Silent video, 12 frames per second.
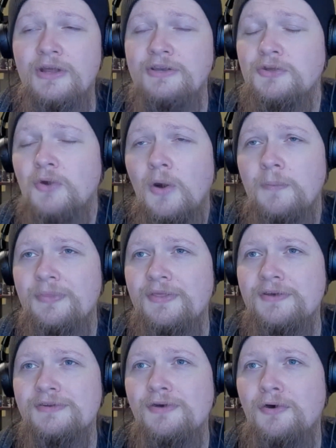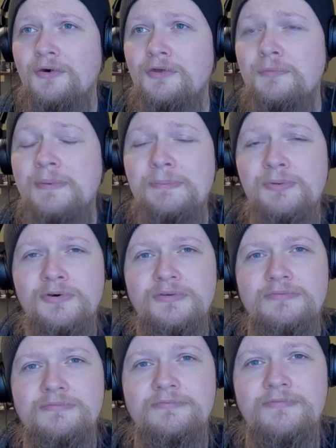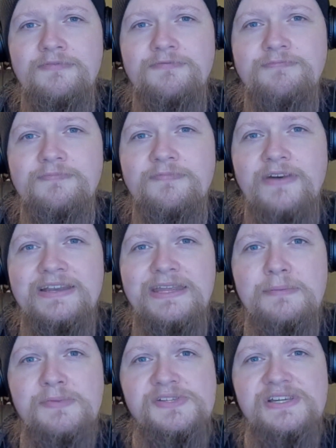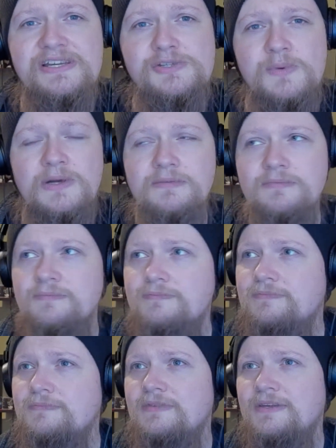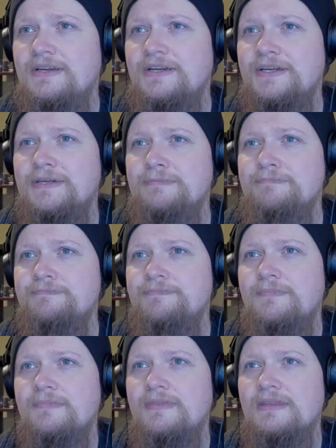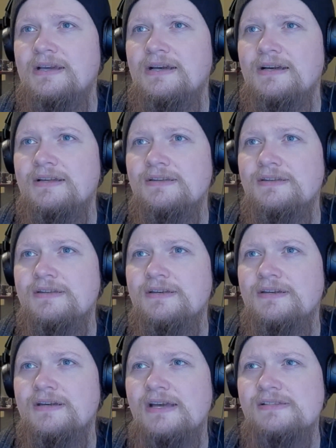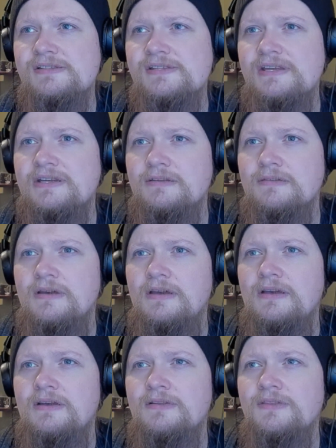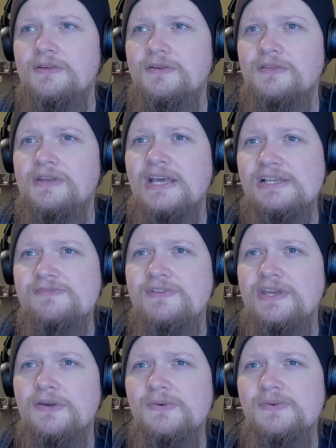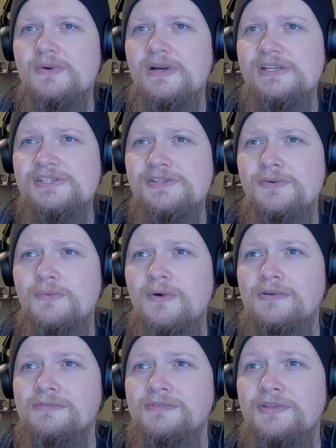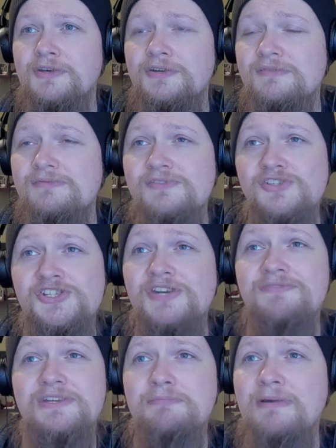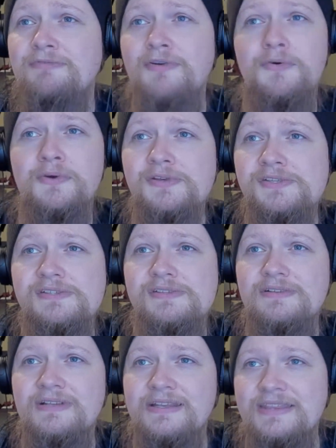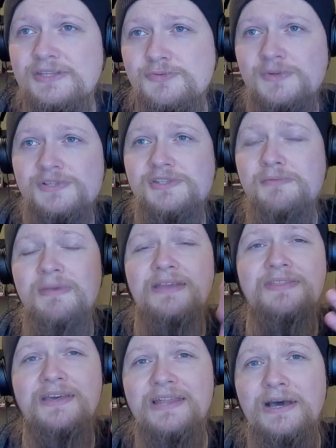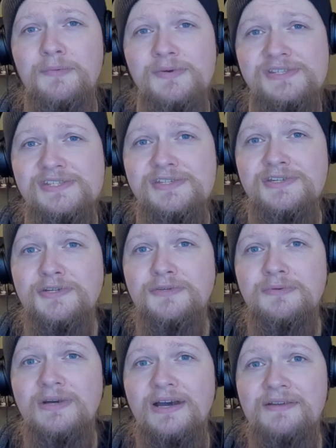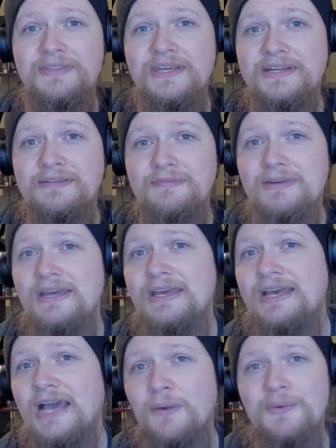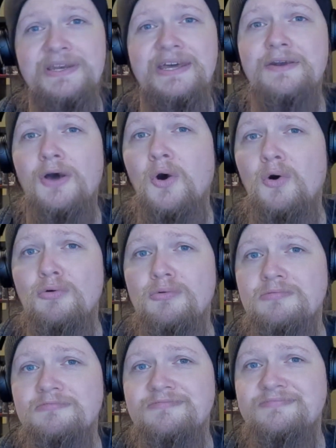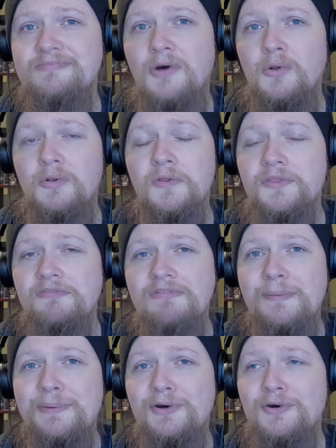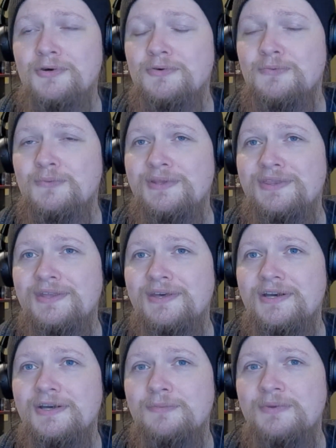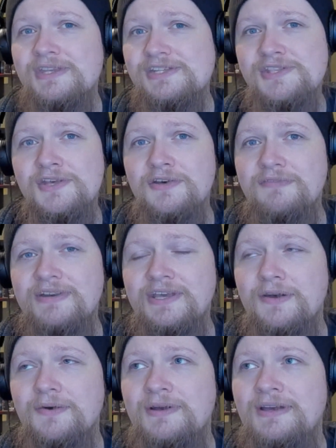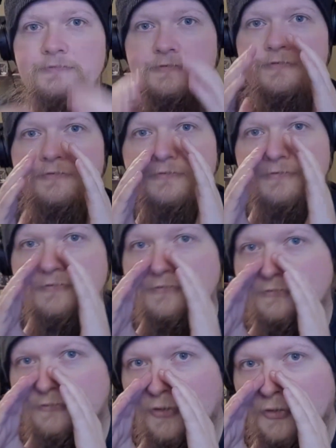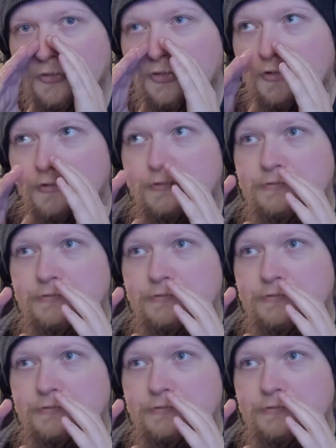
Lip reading: do hope that other people find it amusing as well. And as I say, the next video is the one that shifted my focus. Like this was the main thing that I wanted to do, and then I went down a whole other rabbit hole with this third video, fourth,